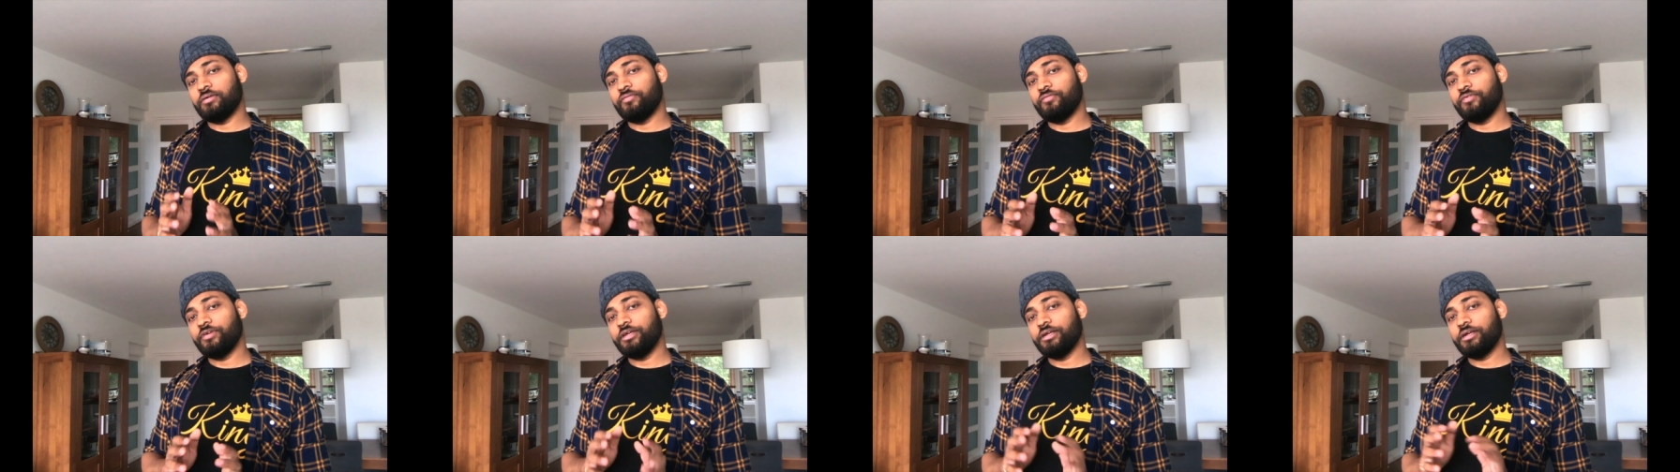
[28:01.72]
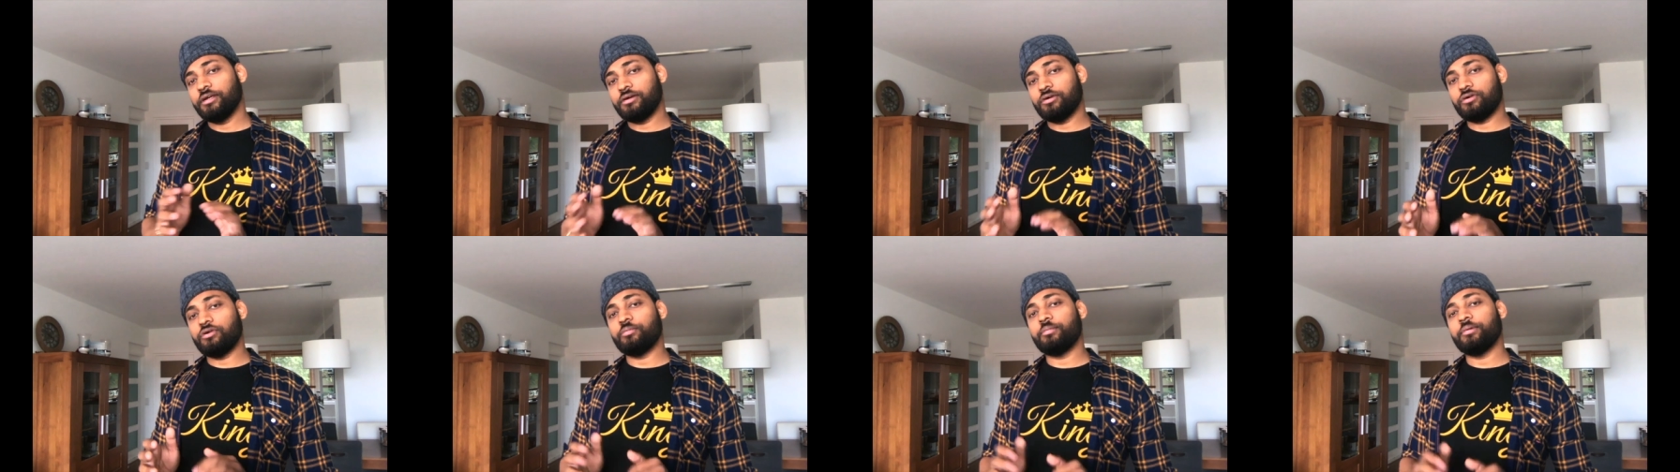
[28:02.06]

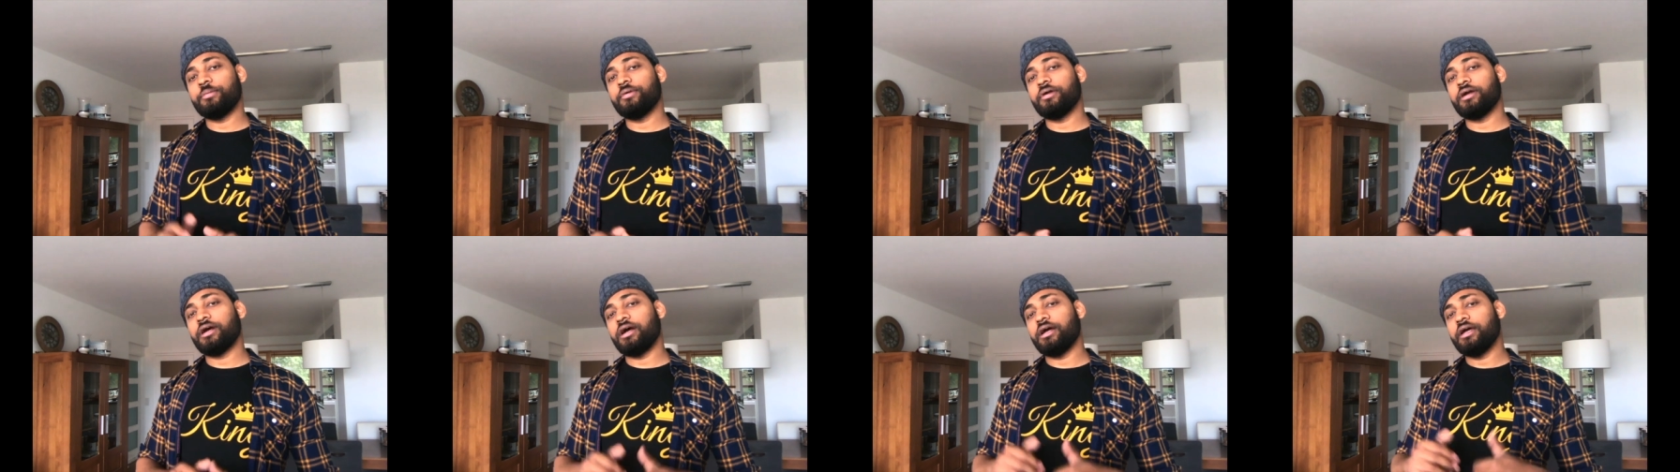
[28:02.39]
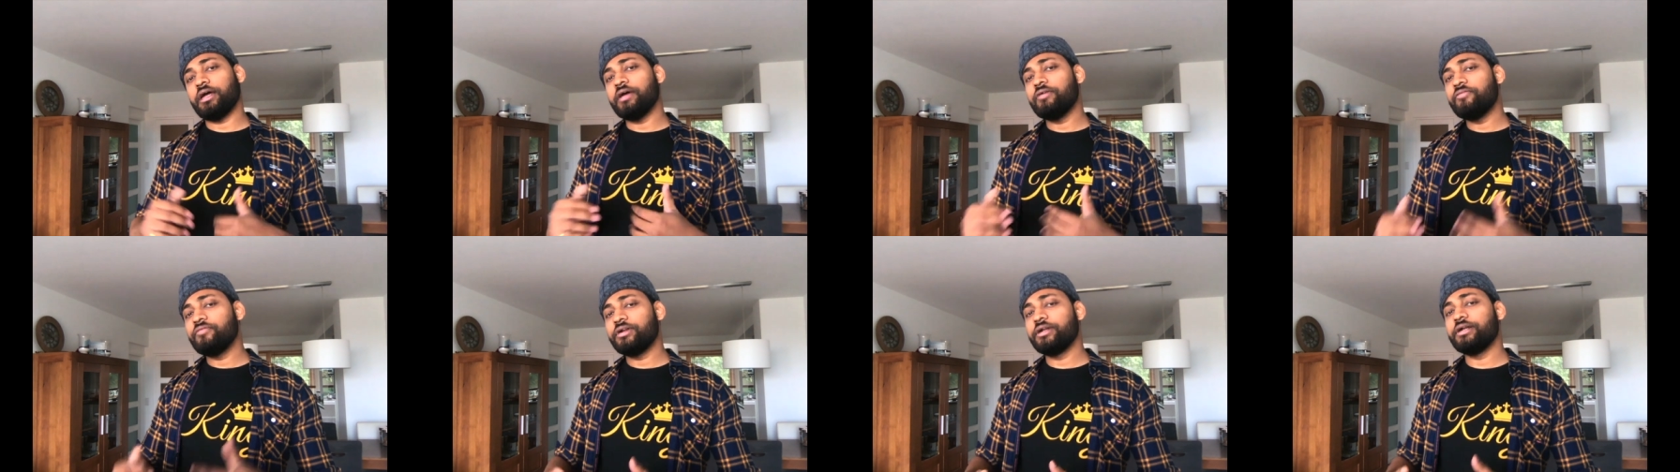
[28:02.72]
week or maybe
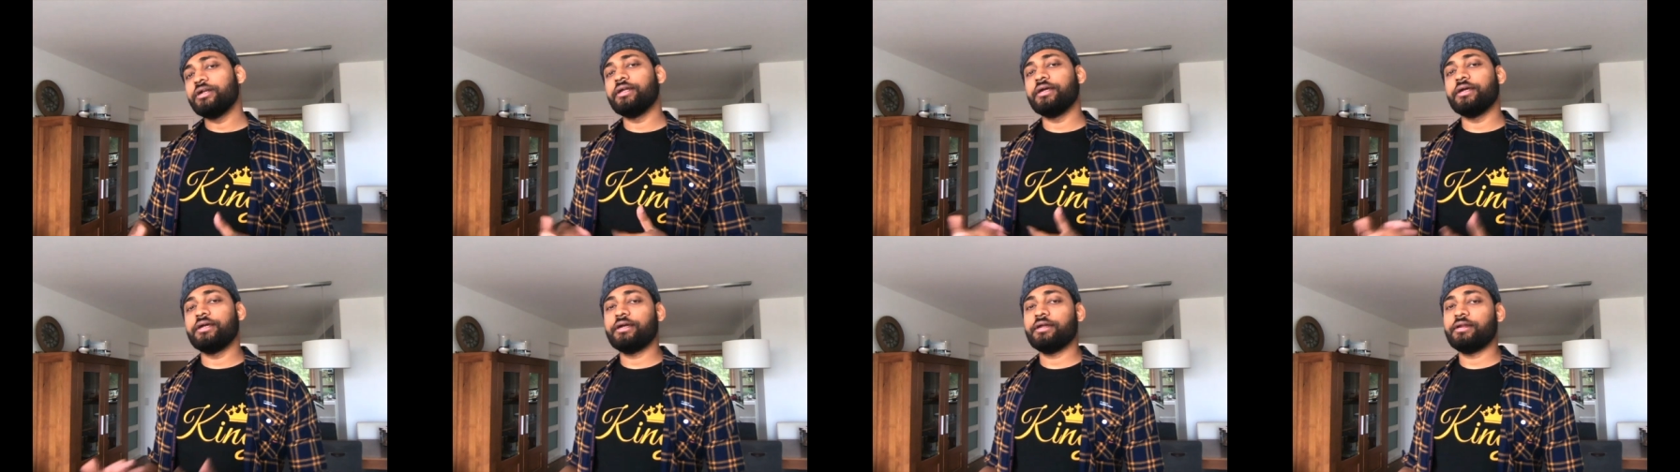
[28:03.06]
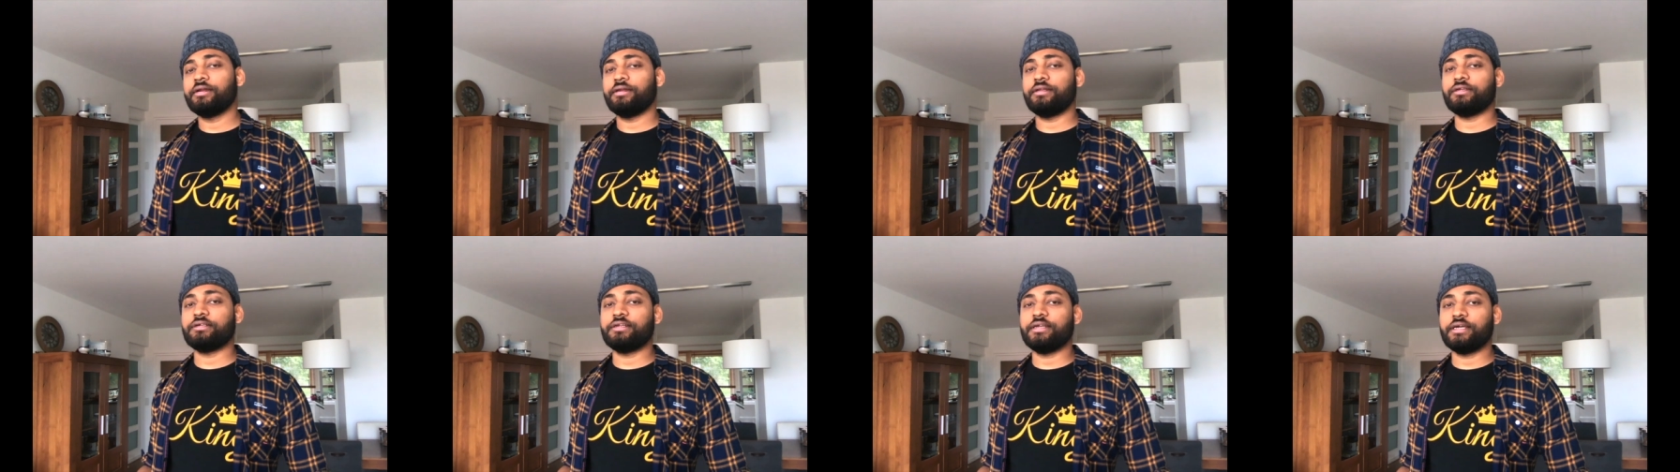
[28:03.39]
every
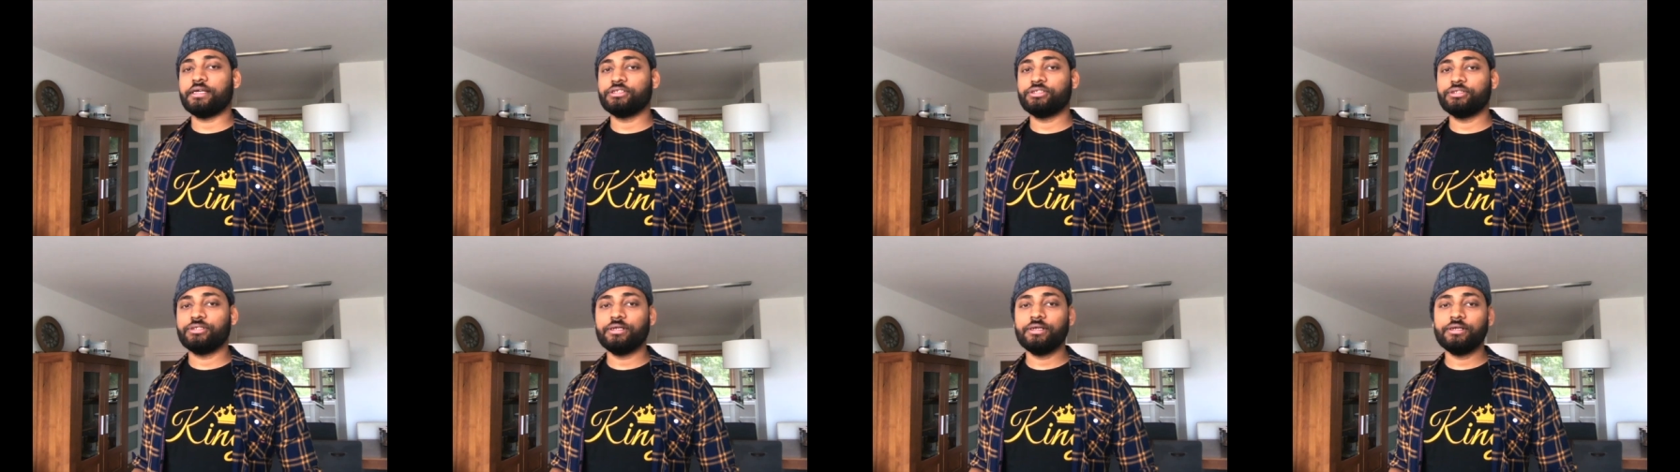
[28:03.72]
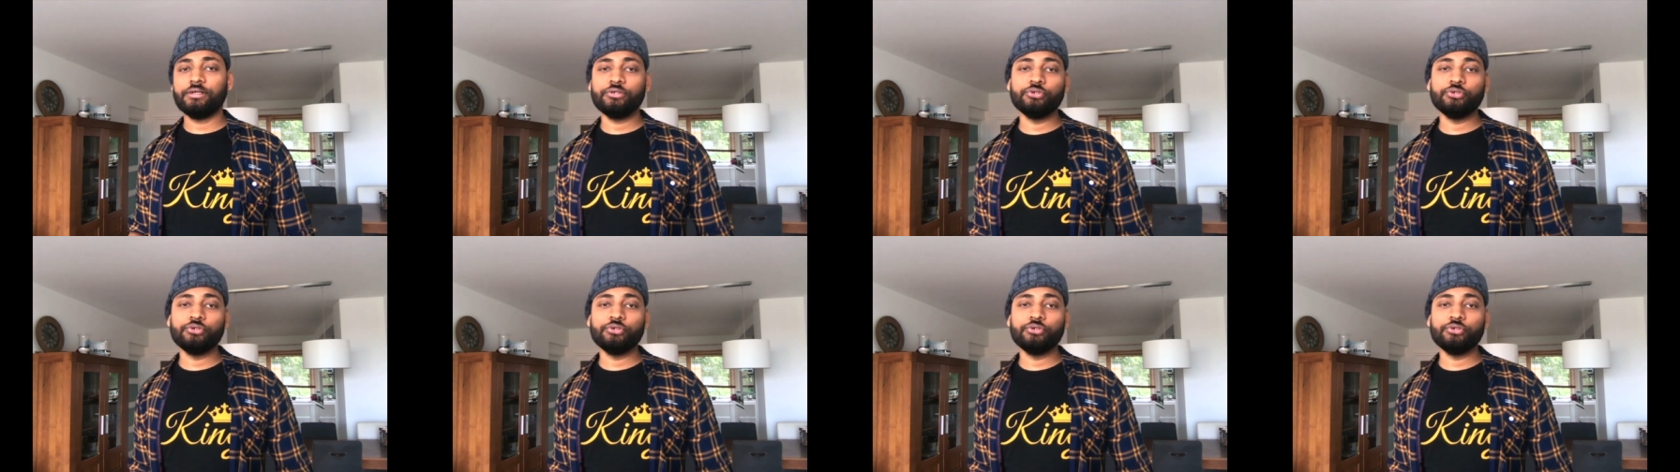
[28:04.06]
day, the next day,